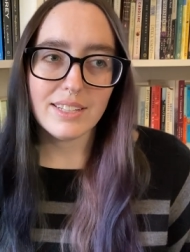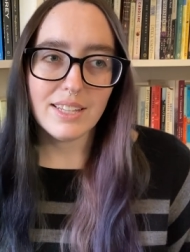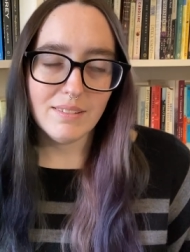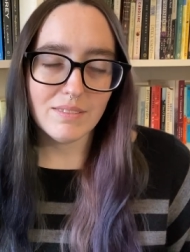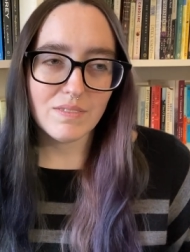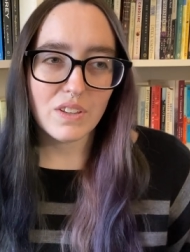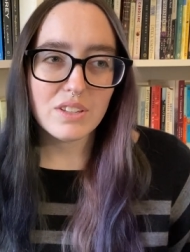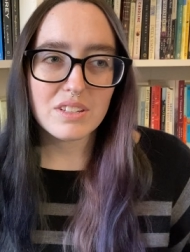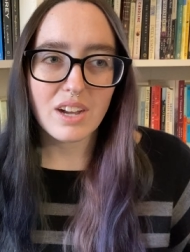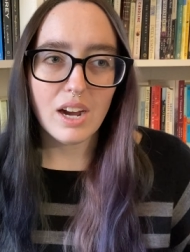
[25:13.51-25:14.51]
It
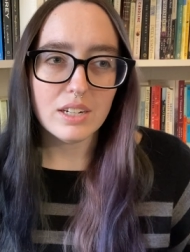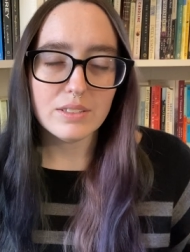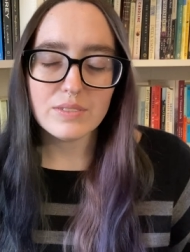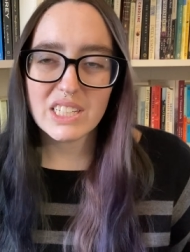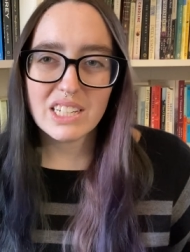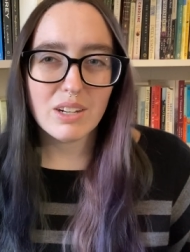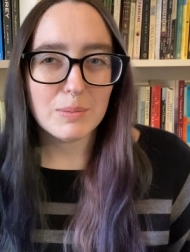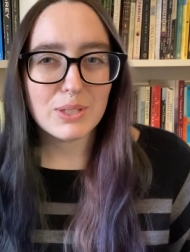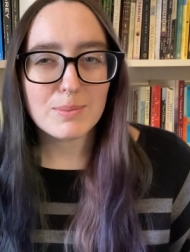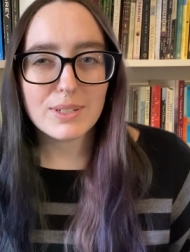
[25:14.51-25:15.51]
feels kind of like
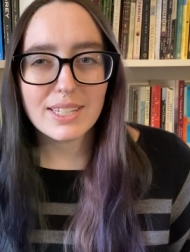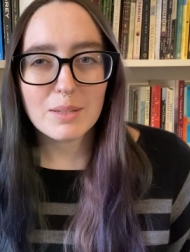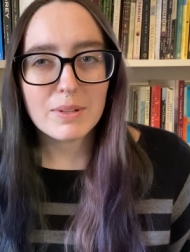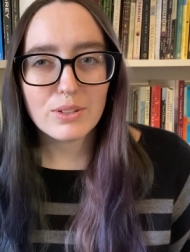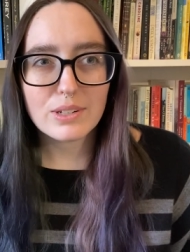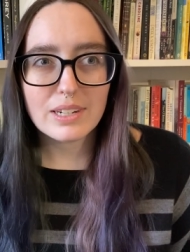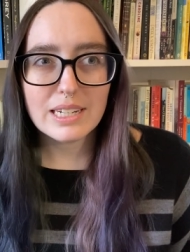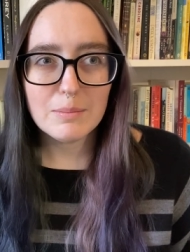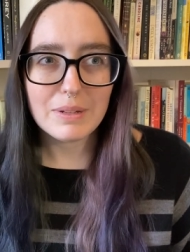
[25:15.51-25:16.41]
almost more like middle grade,